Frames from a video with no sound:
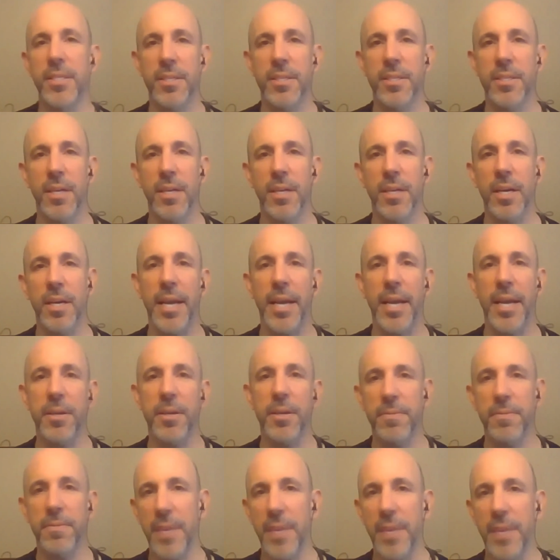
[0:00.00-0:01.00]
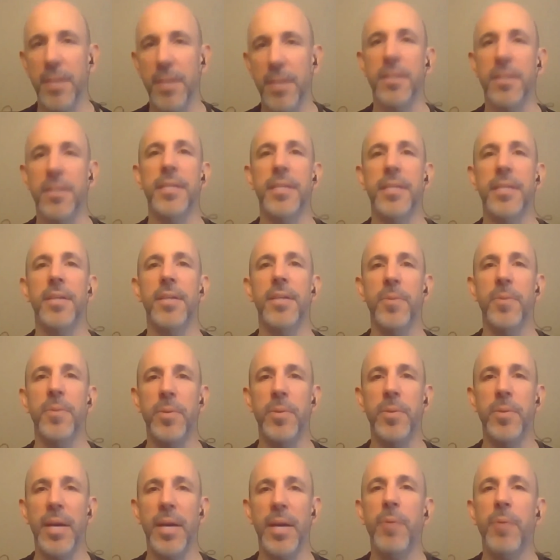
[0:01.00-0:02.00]
on how to fail. We
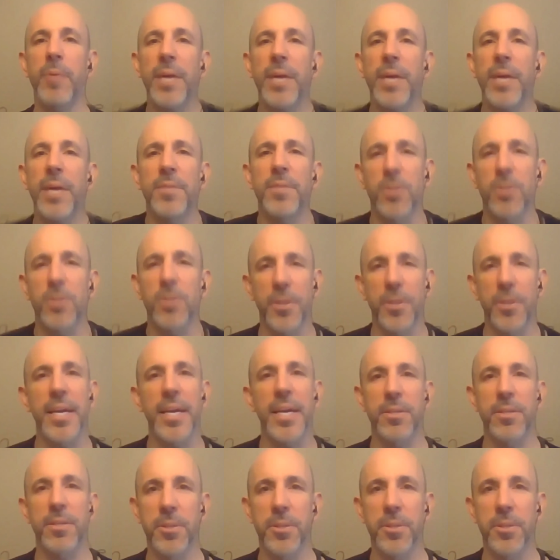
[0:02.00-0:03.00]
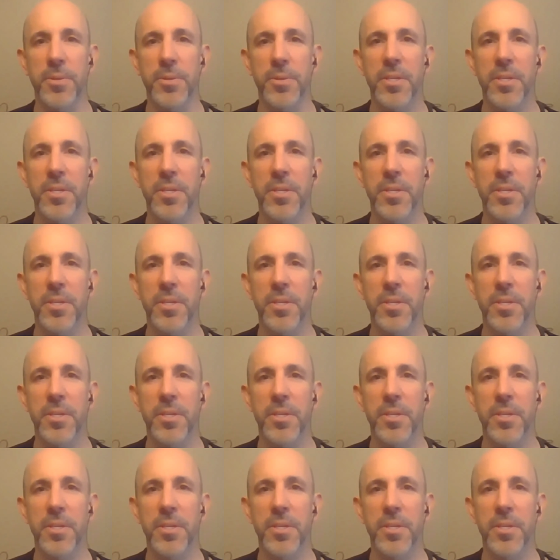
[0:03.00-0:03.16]
have to learn how to lose.